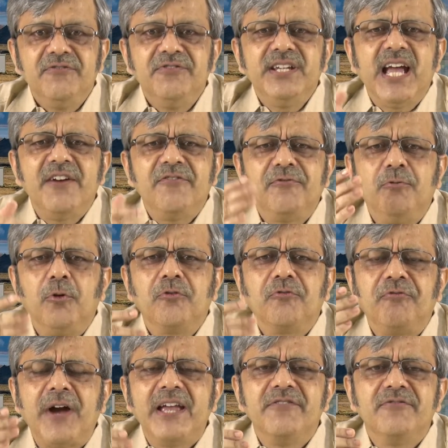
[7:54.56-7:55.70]
we have
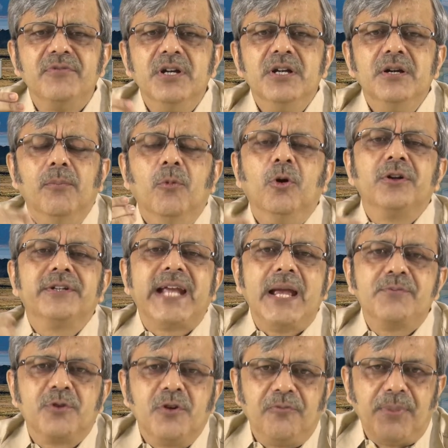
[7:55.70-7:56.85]
4-5 more
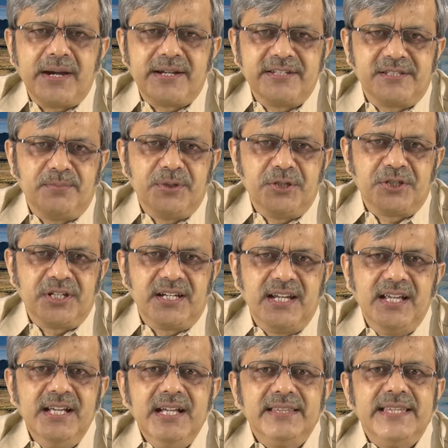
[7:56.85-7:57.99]
types of participation.
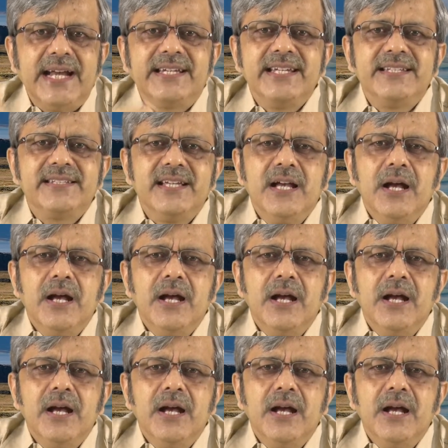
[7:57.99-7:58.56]
That is